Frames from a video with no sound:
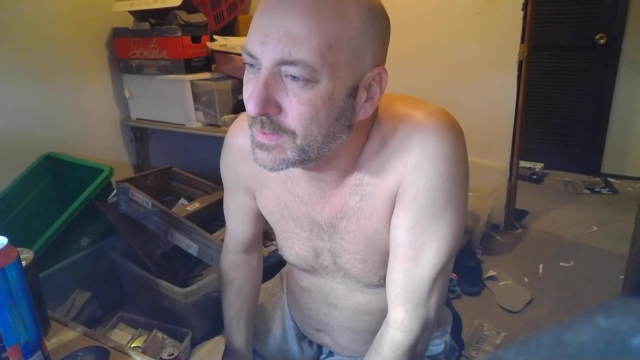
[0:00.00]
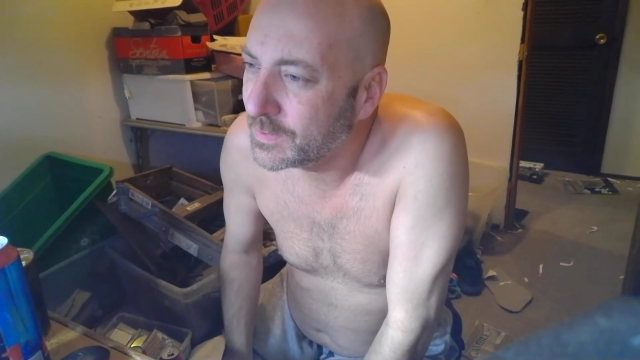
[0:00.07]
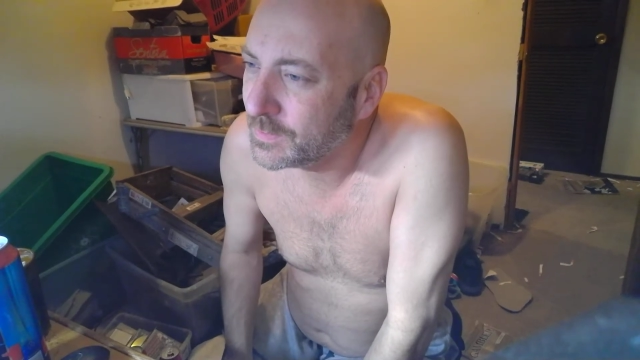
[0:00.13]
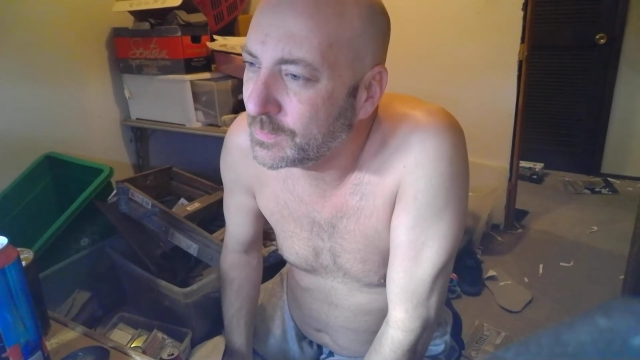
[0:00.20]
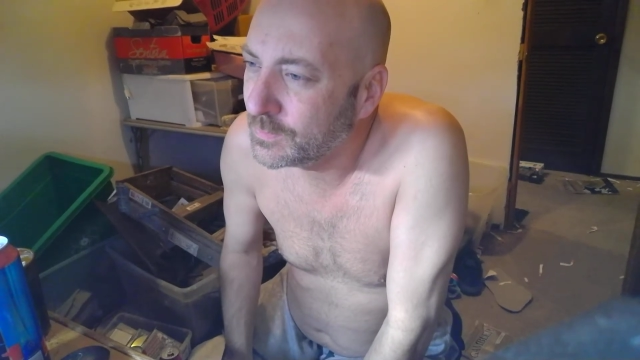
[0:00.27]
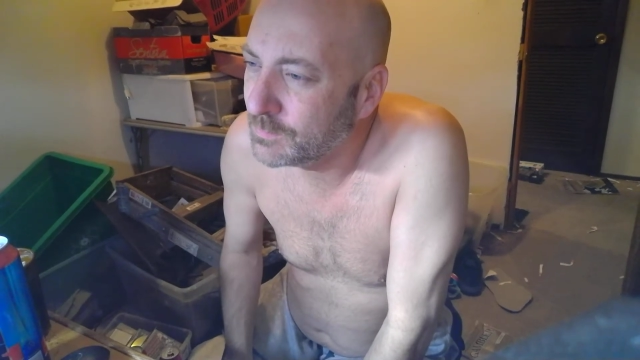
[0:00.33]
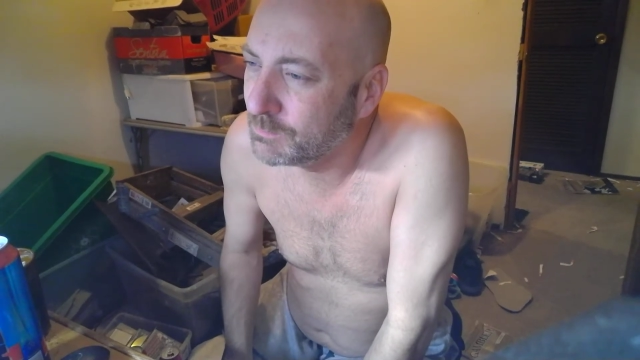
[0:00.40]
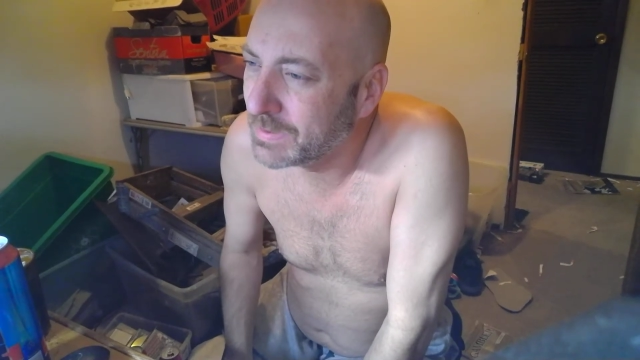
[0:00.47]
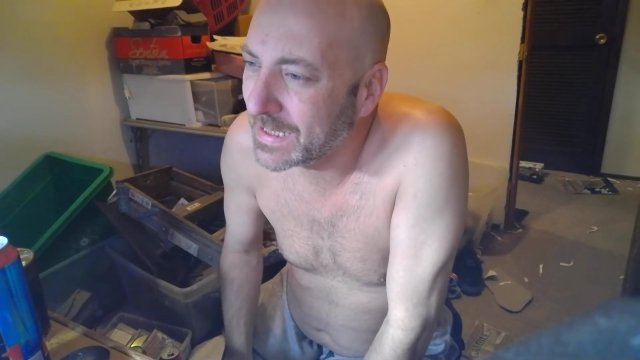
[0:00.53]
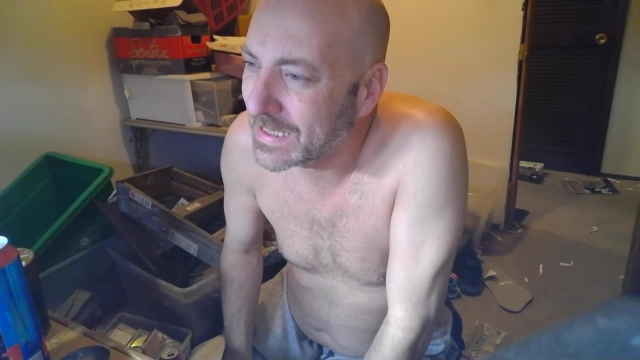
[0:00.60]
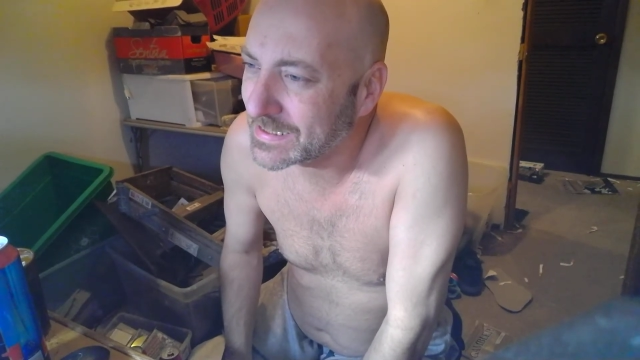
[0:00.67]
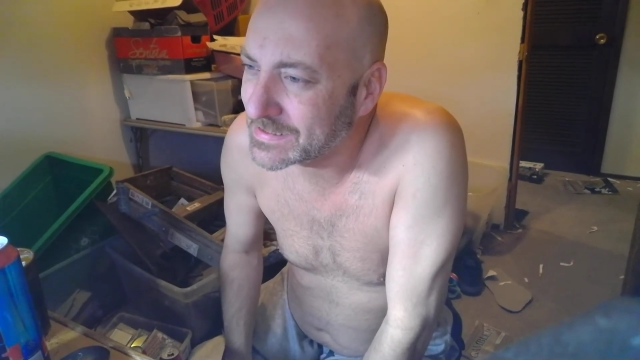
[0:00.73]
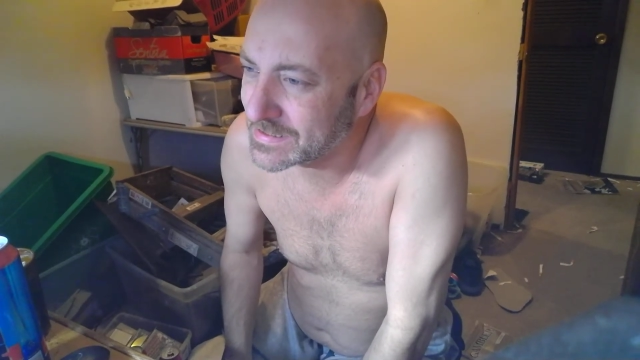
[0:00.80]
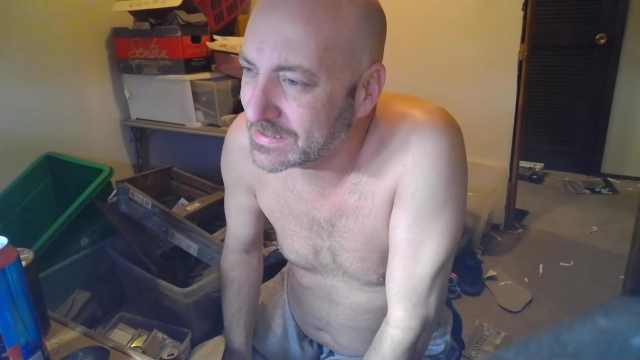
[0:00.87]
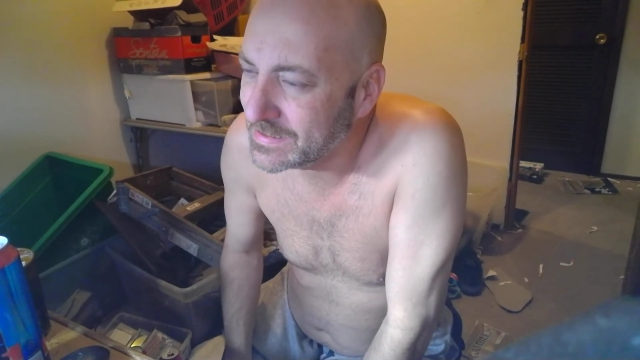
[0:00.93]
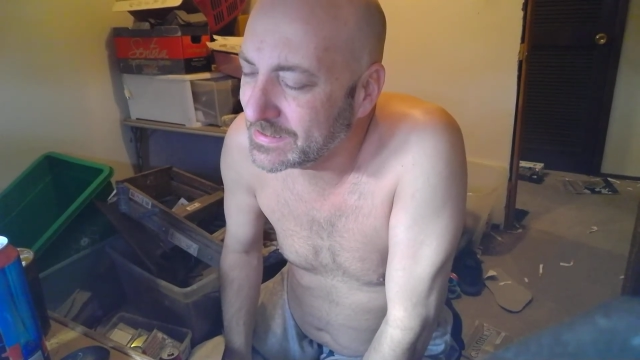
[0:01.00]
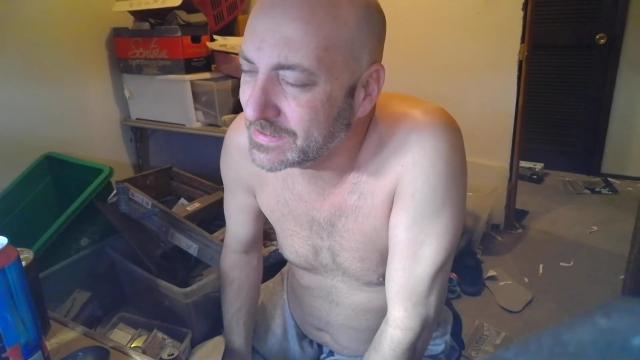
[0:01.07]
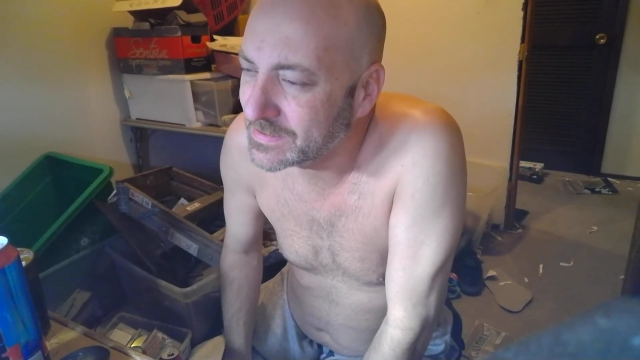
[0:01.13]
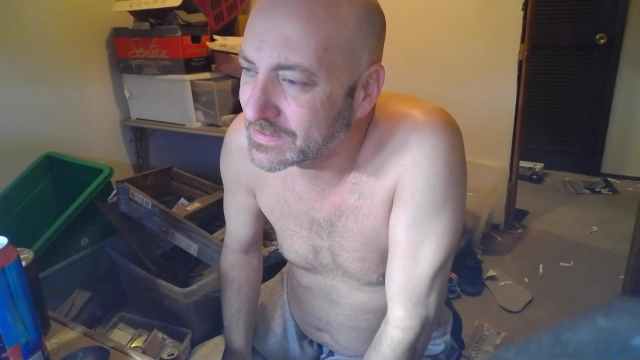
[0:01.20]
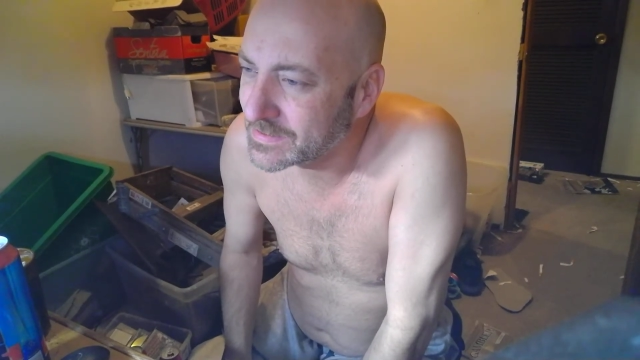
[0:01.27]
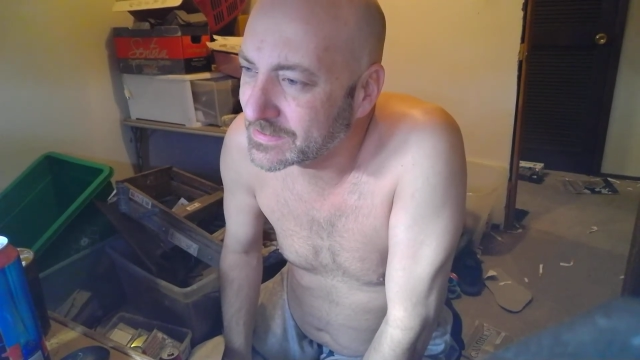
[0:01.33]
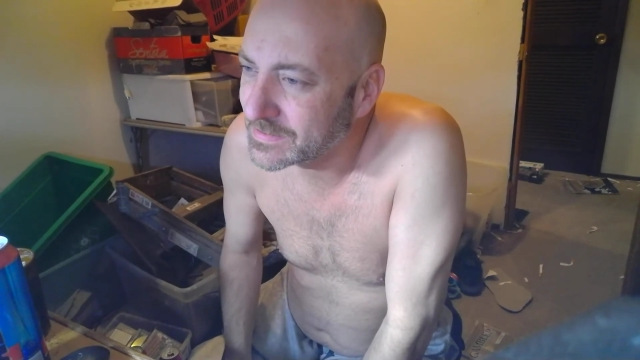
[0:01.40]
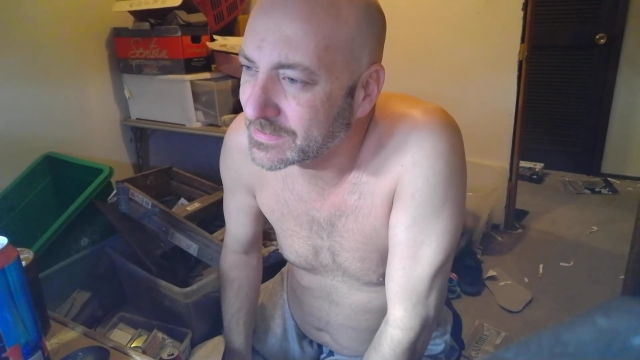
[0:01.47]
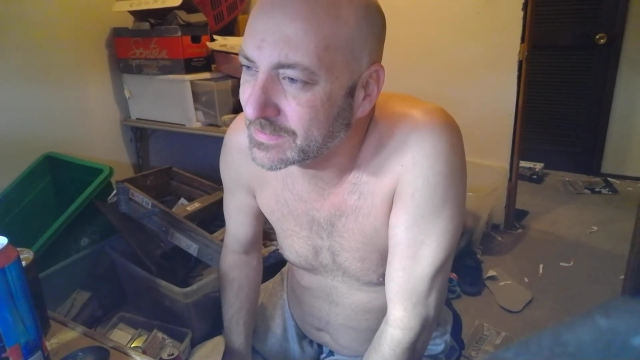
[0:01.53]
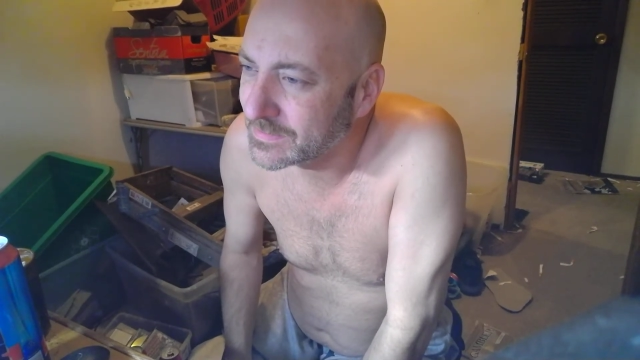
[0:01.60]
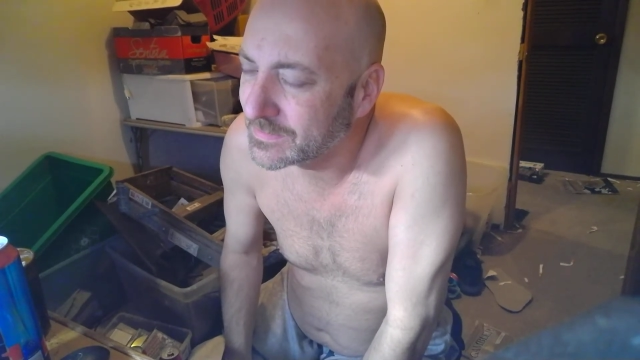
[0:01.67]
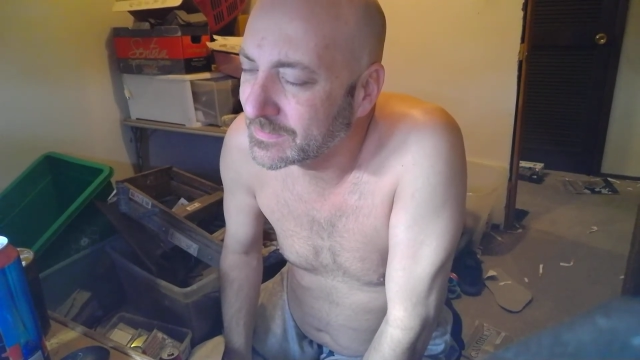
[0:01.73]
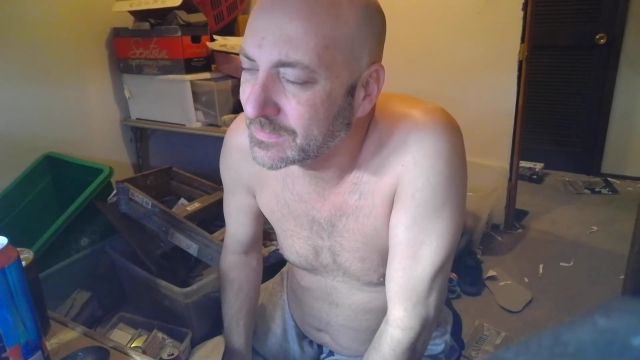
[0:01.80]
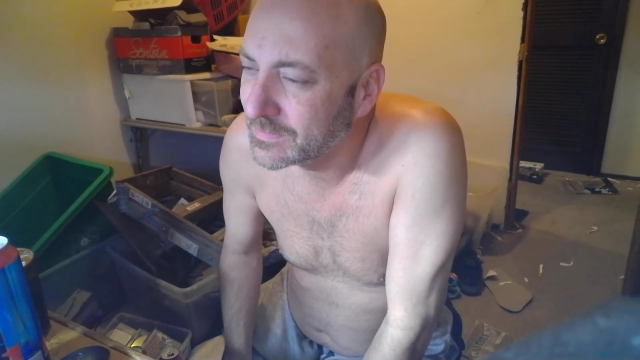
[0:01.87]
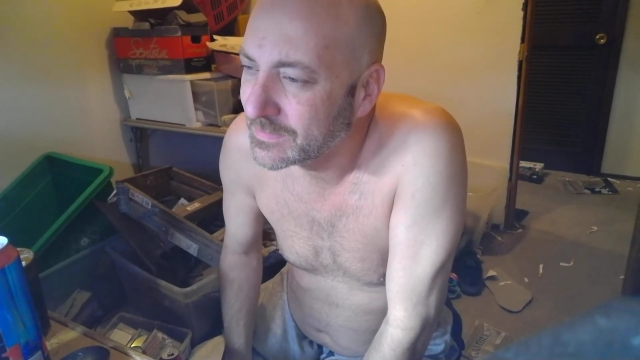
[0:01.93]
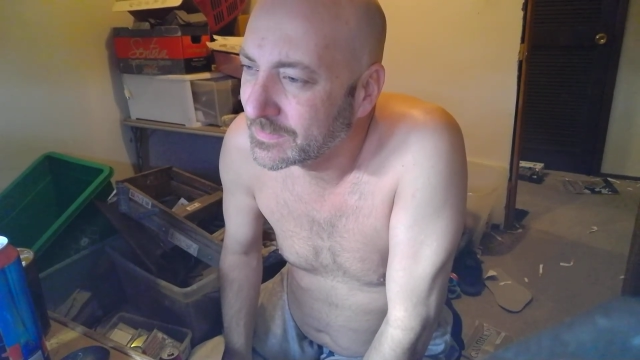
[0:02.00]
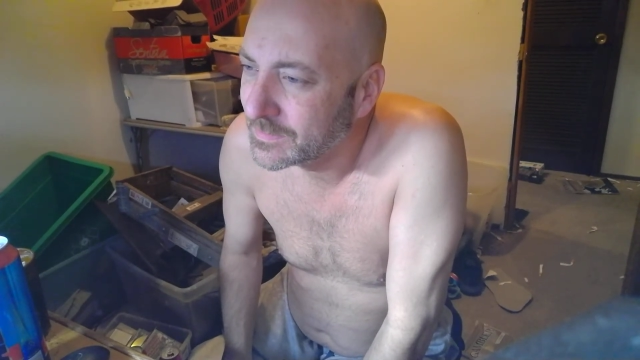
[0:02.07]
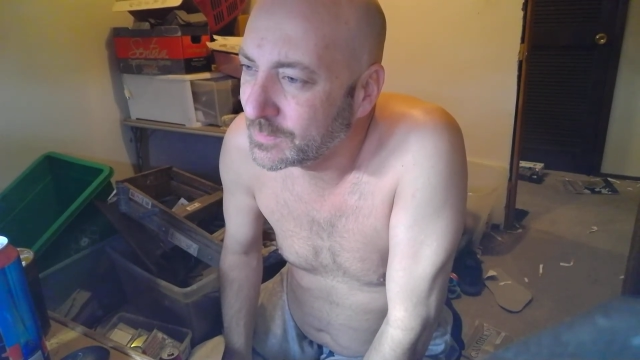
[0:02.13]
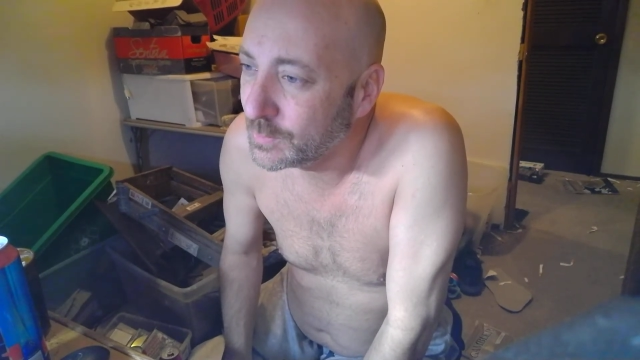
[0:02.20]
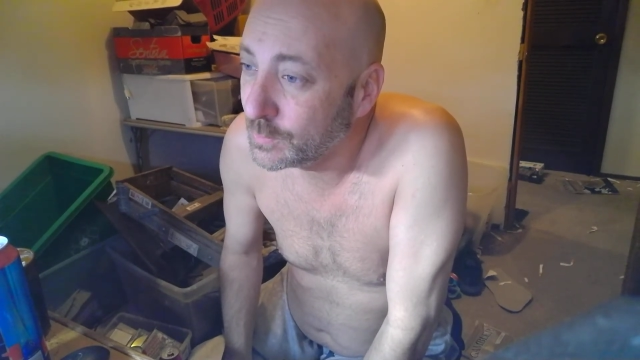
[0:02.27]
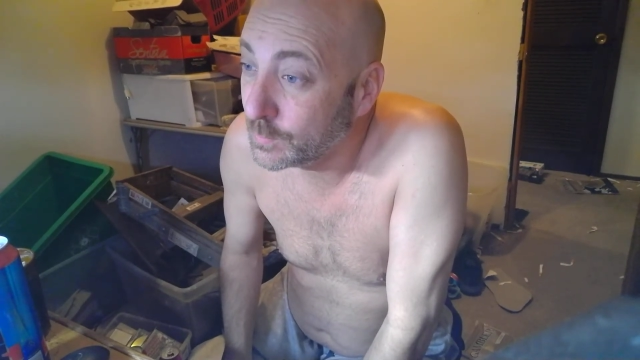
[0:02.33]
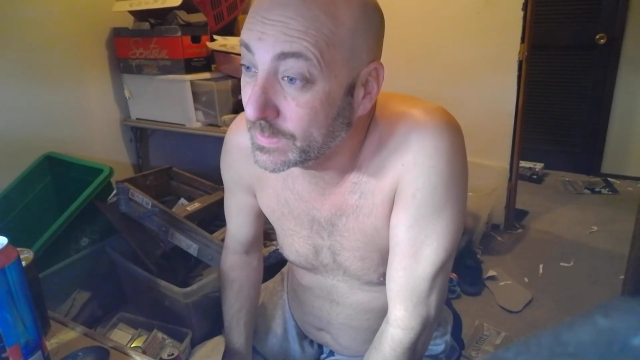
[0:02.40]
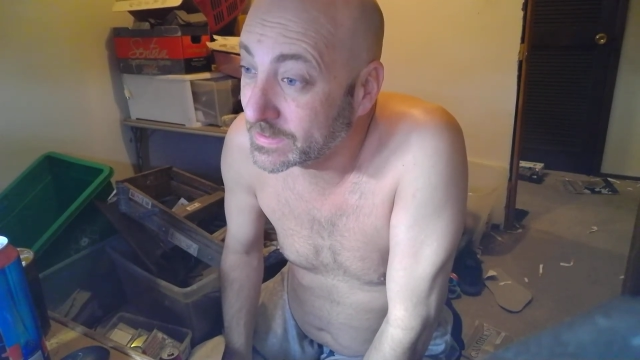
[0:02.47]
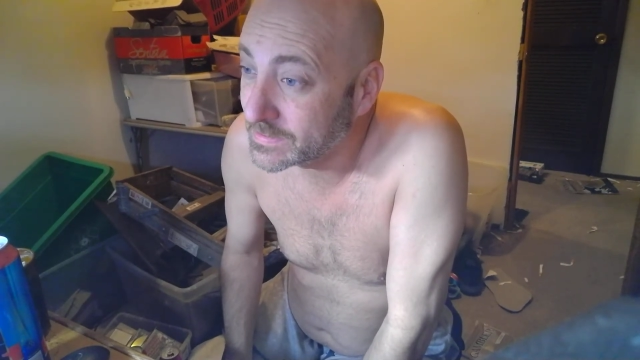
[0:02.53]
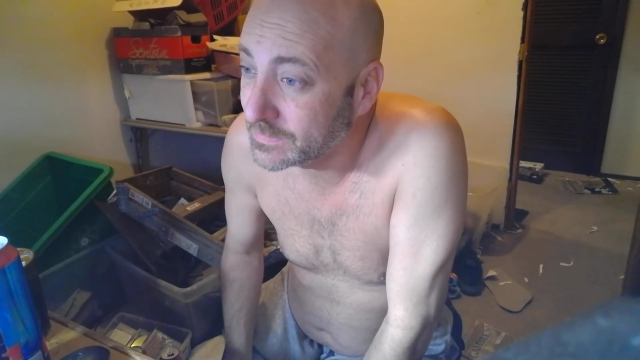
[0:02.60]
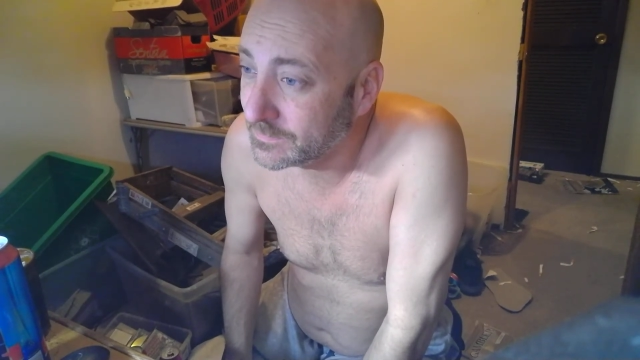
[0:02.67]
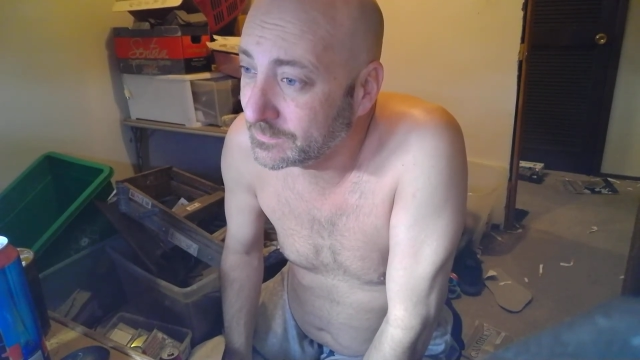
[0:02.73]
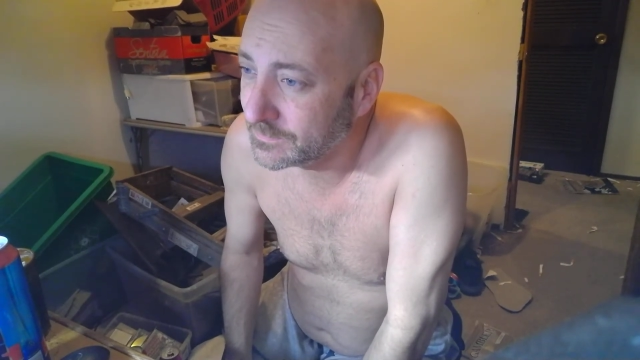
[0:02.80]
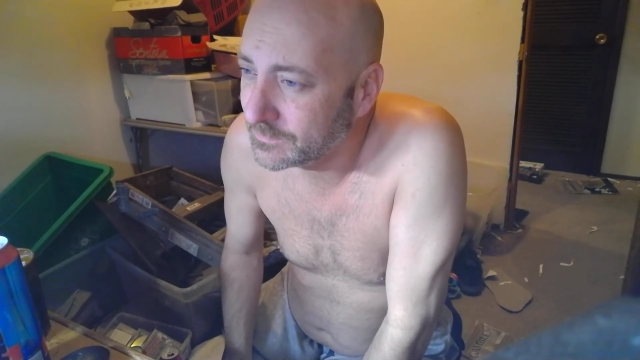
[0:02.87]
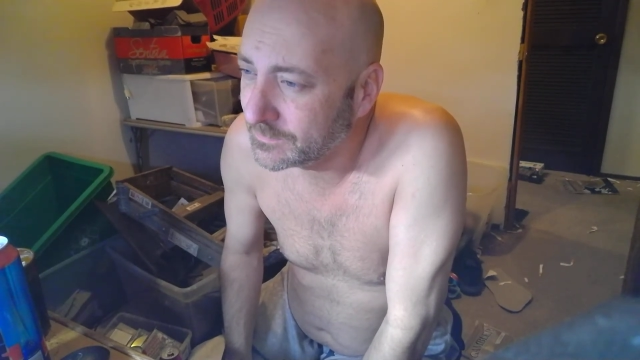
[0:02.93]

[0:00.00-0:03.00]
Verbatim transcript: new blessings and new wisdom